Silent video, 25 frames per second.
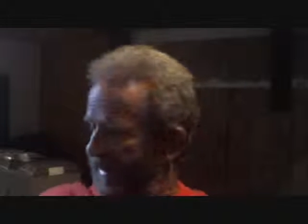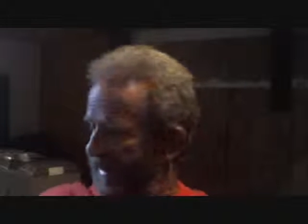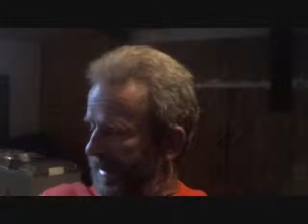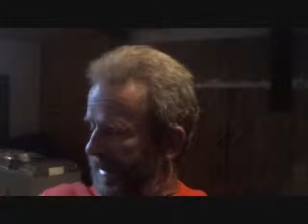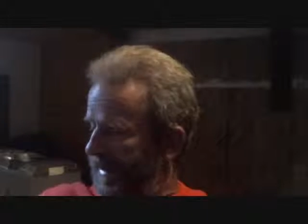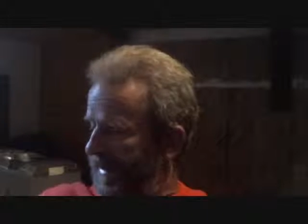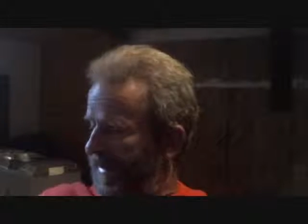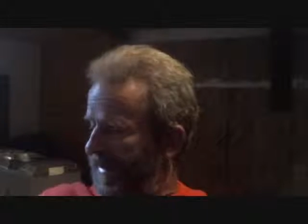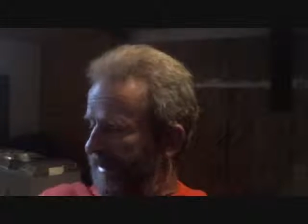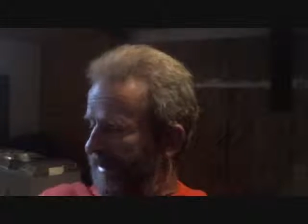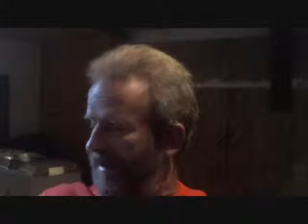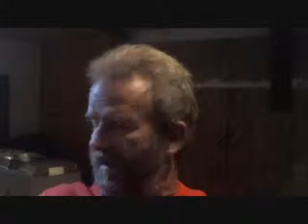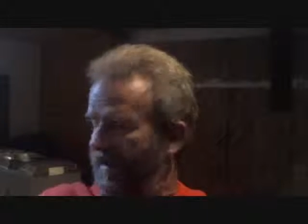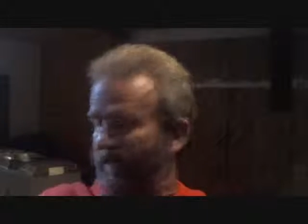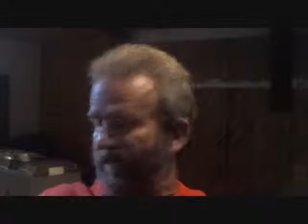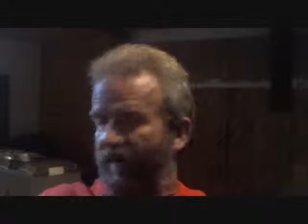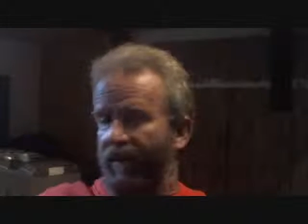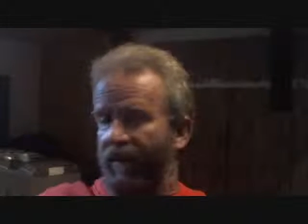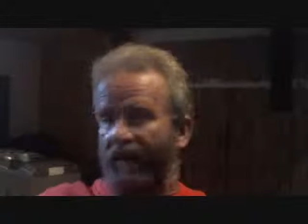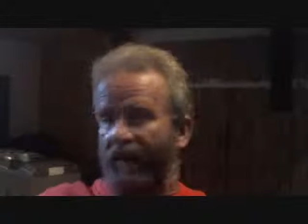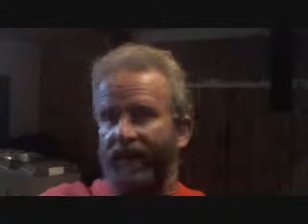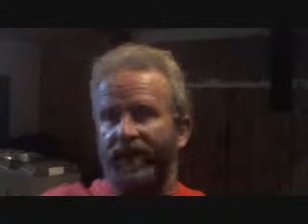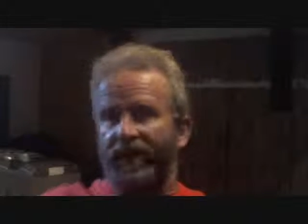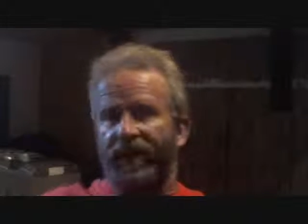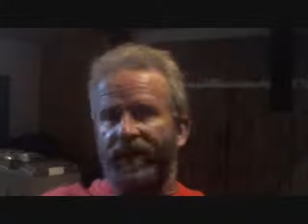and
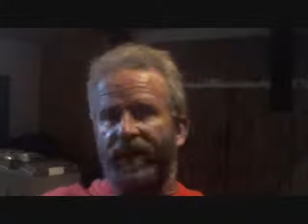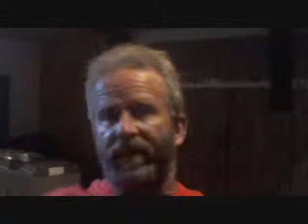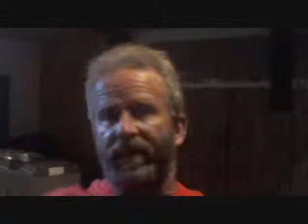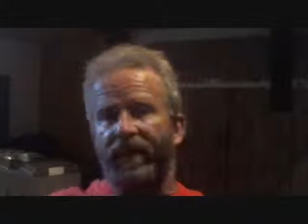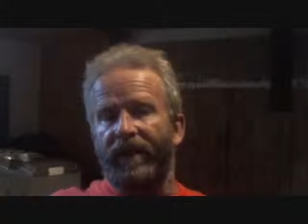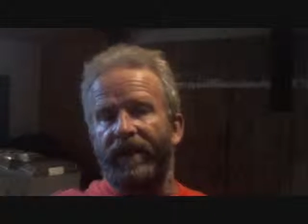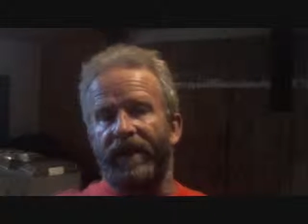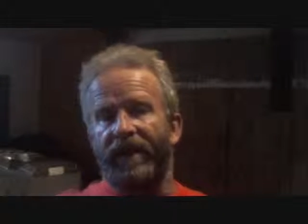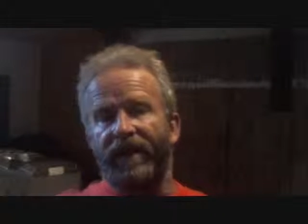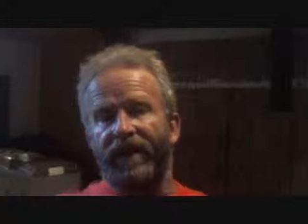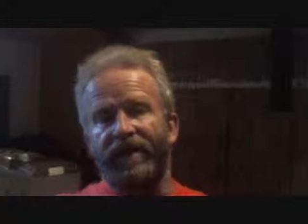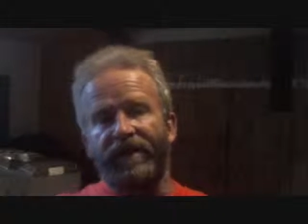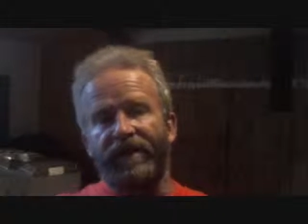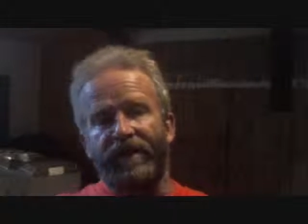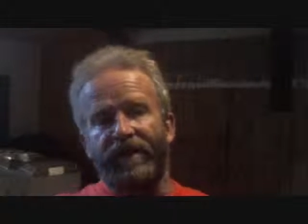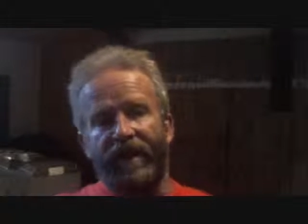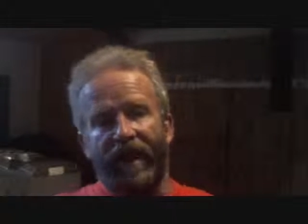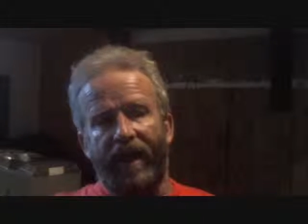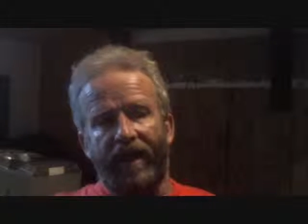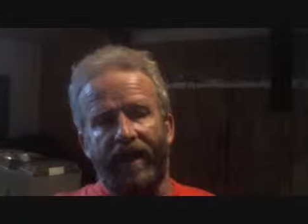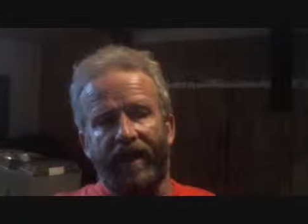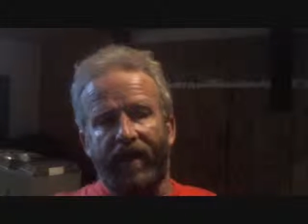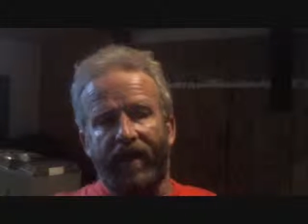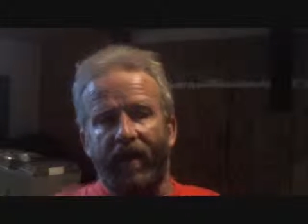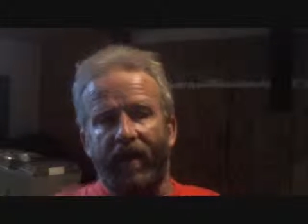their agenda is
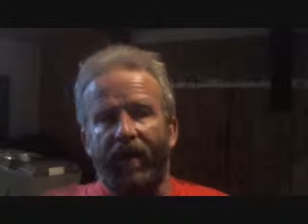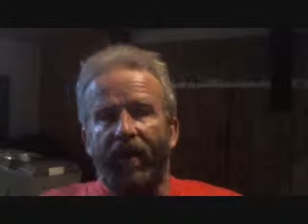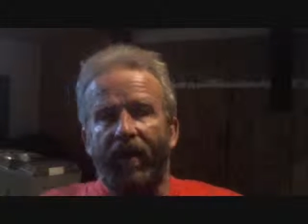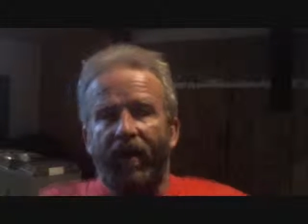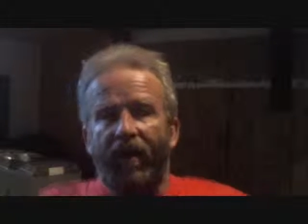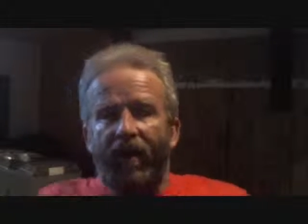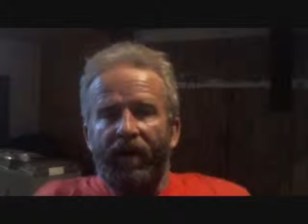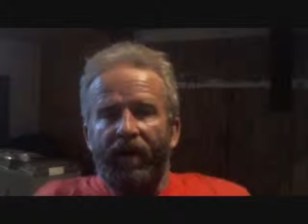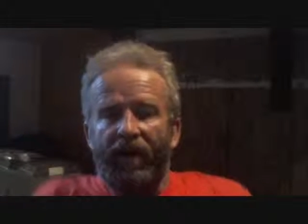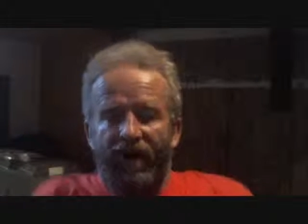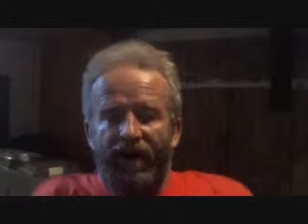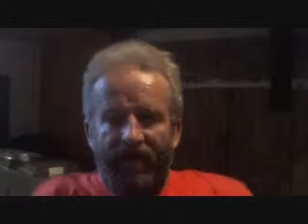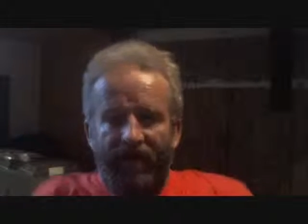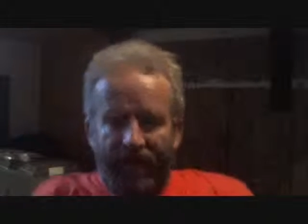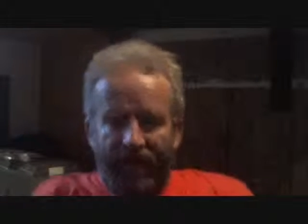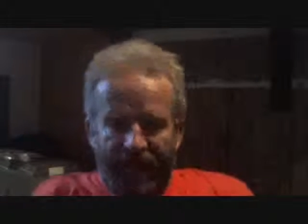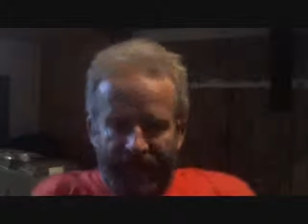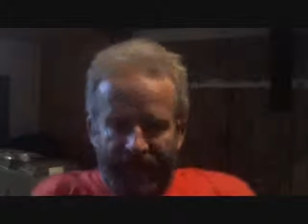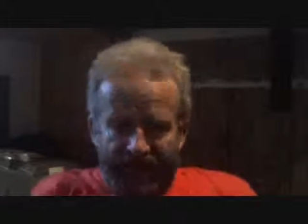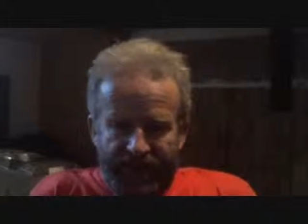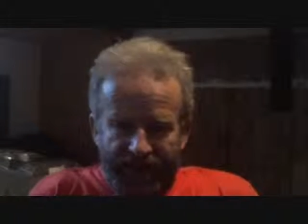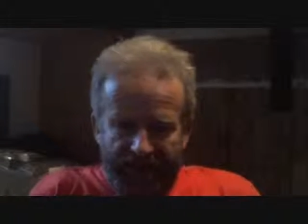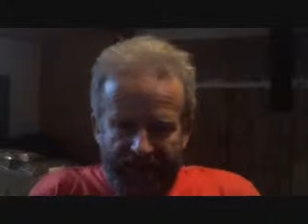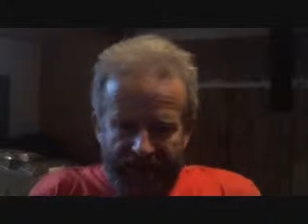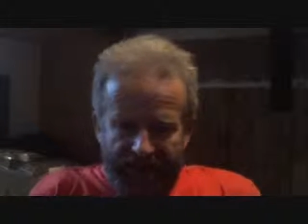not at all in the
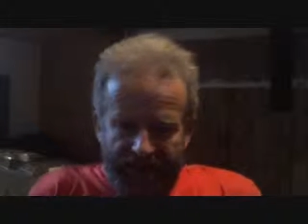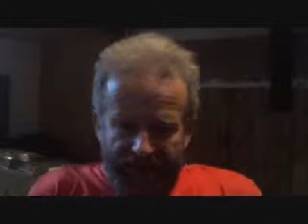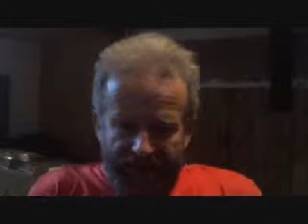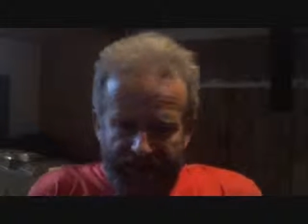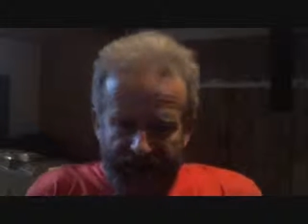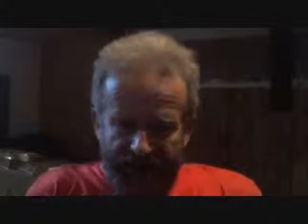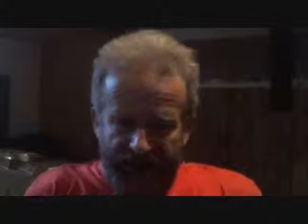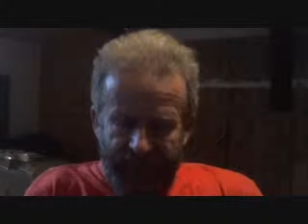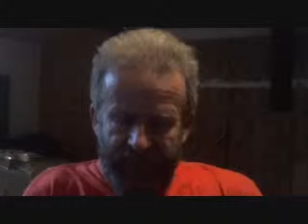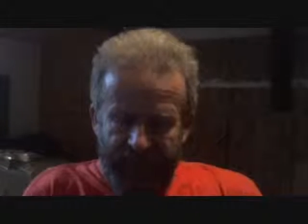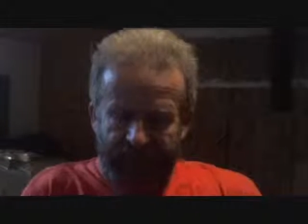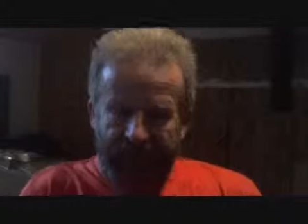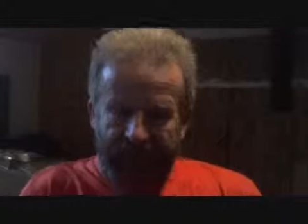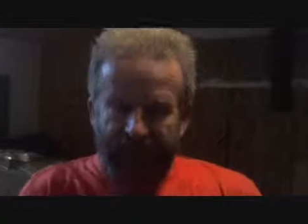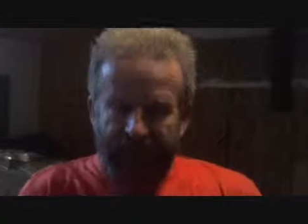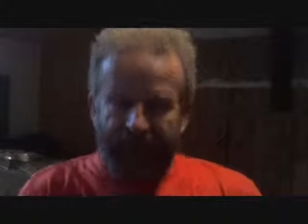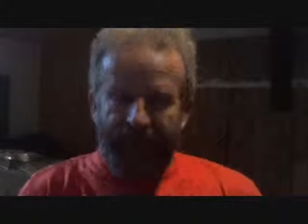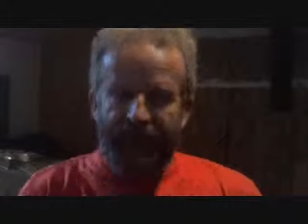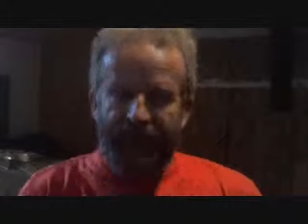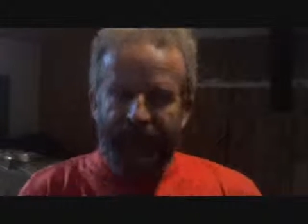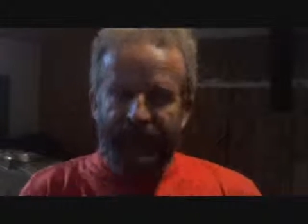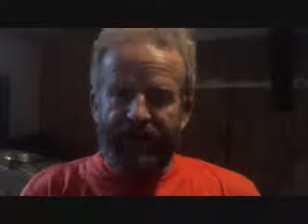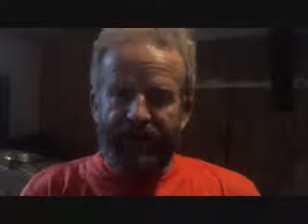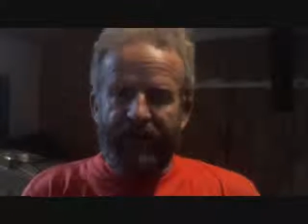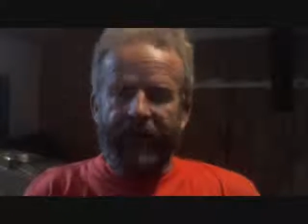best interest of the
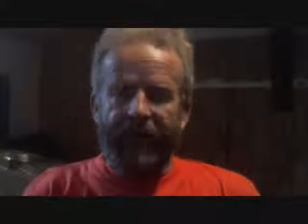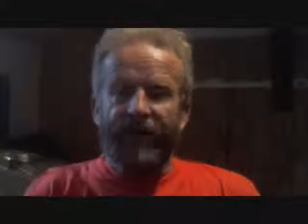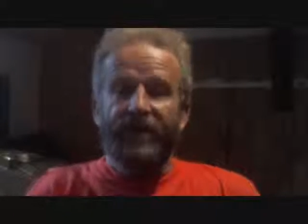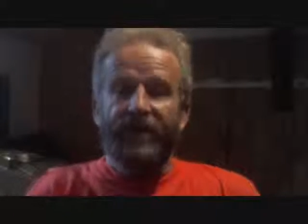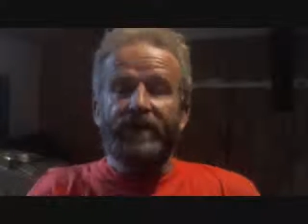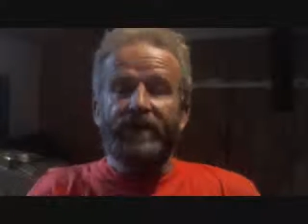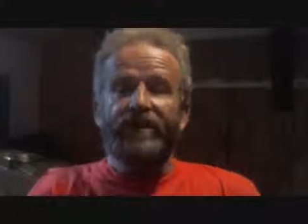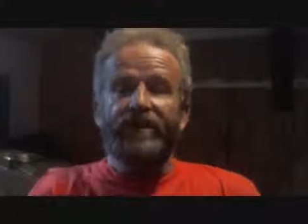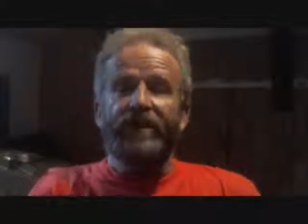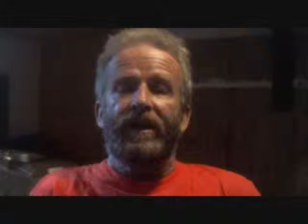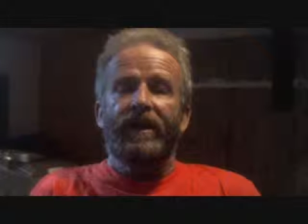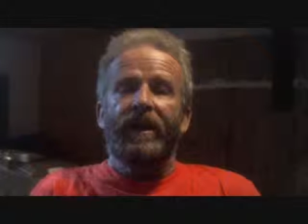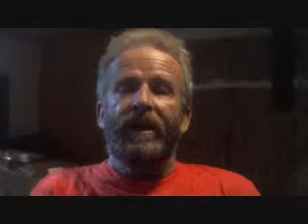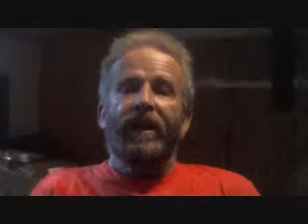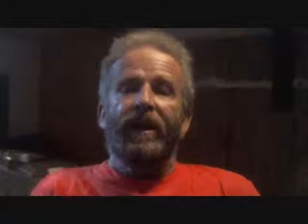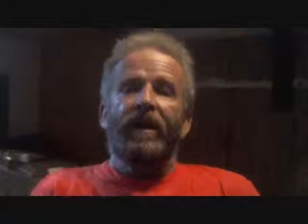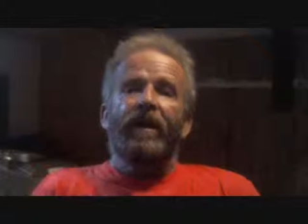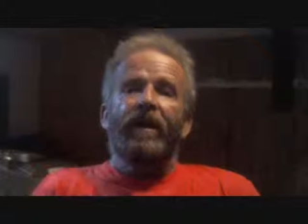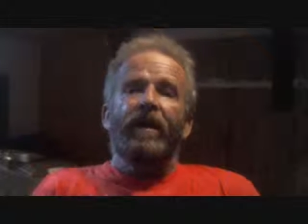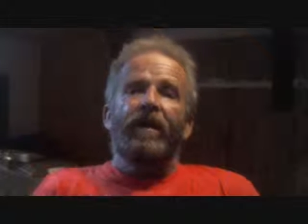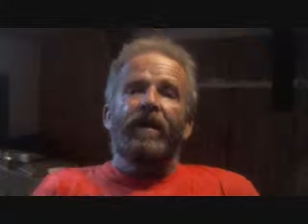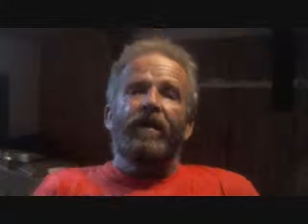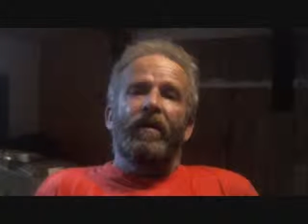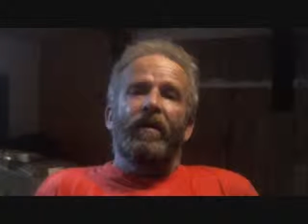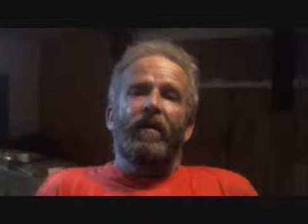United States
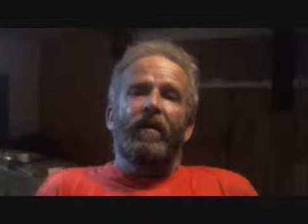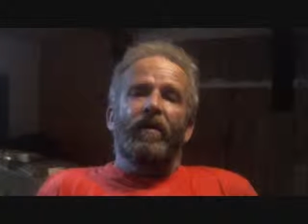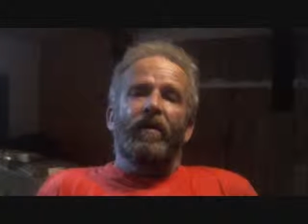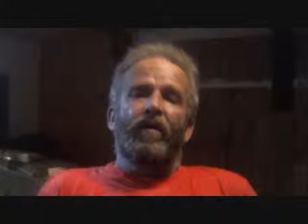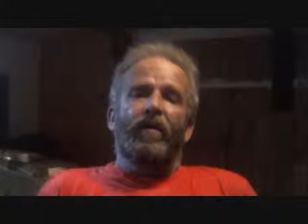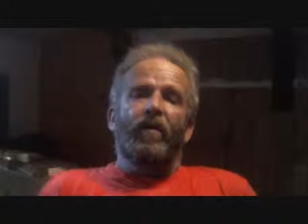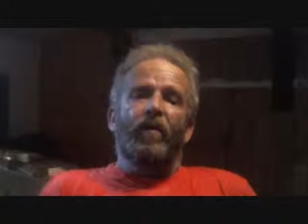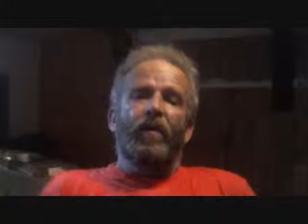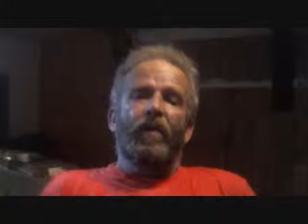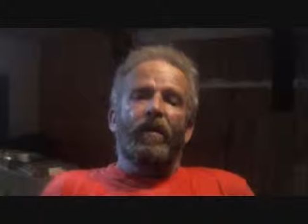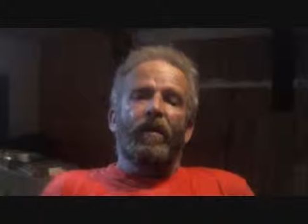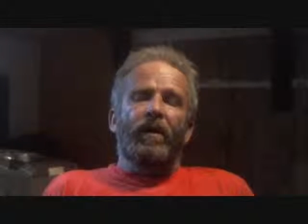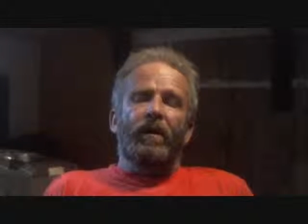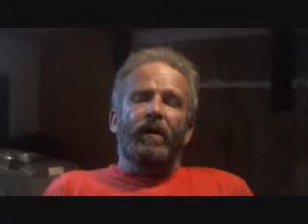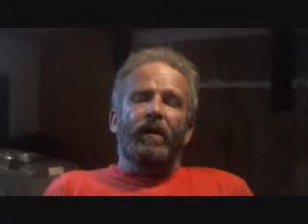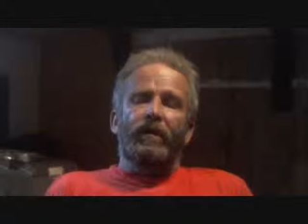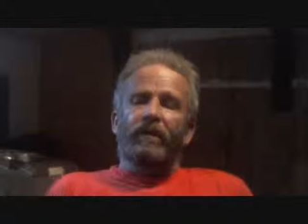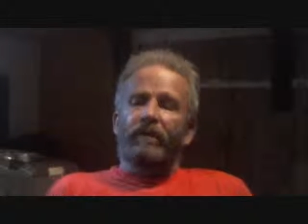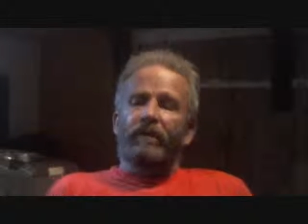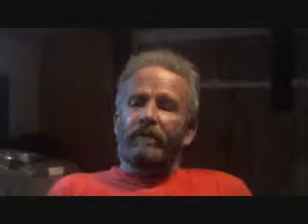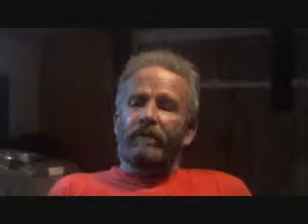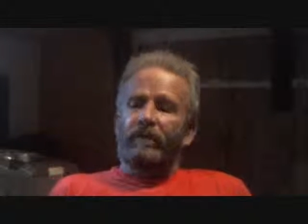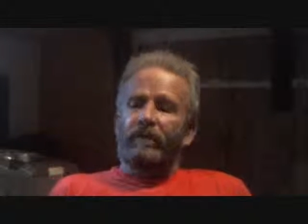or the world.